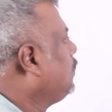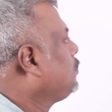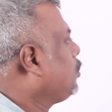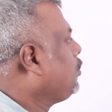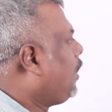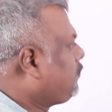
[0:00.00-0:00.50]

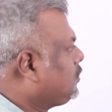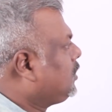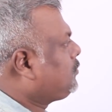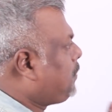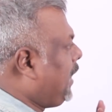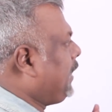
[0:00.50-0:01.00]
So you have to
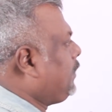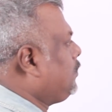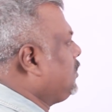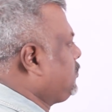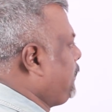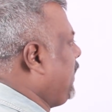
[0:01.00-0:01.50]
just plan
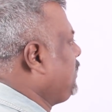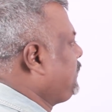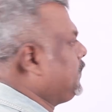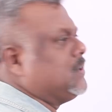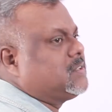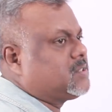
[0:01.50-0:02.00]
out a
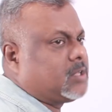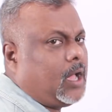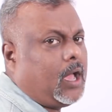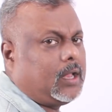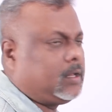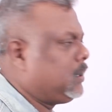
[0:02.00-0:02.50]
space first,
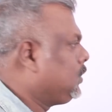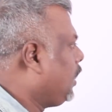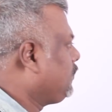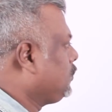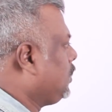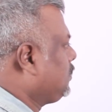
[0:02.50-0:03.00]
and you
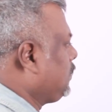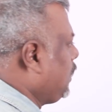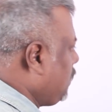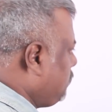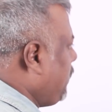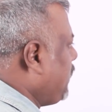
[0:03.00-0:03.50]
have to just
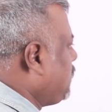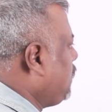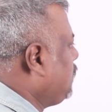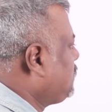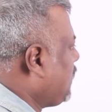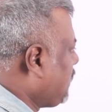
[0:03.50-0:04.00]

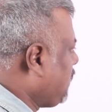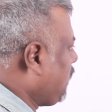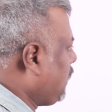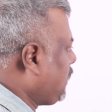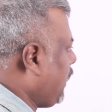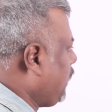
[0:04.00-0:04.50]
mentally
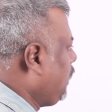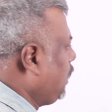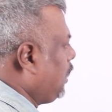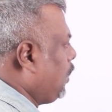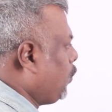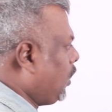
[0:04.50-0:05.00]
segregate, like,
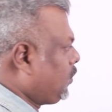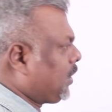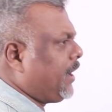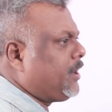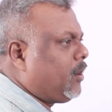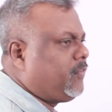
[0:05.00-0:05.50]
what
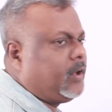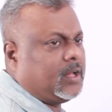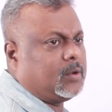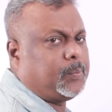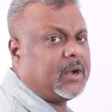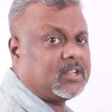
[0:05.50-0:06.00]
kind
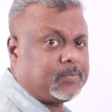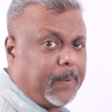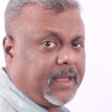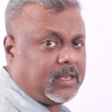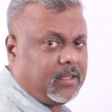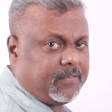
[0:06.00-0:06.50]
of
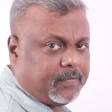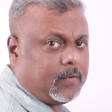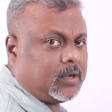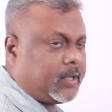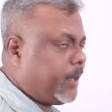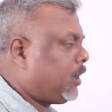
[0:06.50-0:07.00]
perspective,
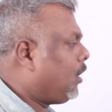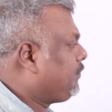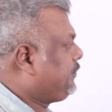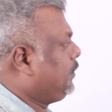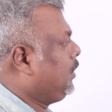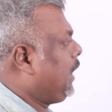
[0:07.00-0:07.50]
what kind
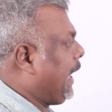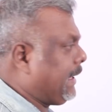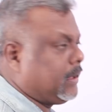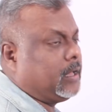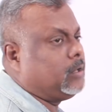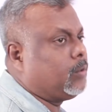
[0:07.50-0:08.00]
of
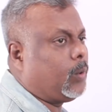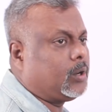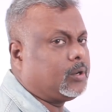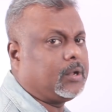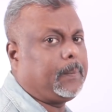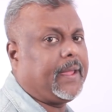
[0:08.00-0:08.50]
angle you
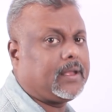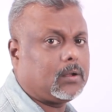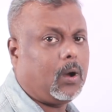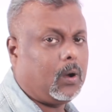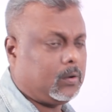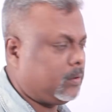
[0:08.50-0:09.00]
want to
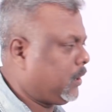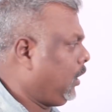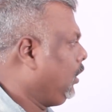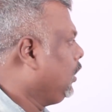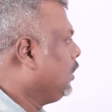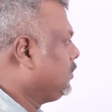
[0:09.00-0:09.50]
depict on,
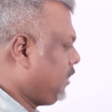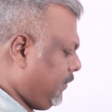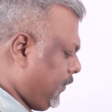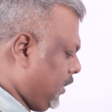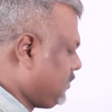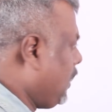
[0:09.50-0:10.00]
okay. Say
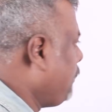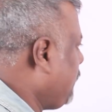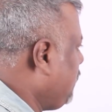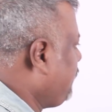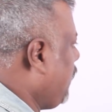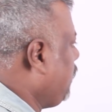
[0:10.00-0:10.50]
for
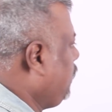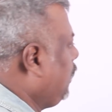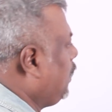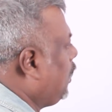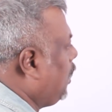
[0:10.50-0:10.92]
example, if I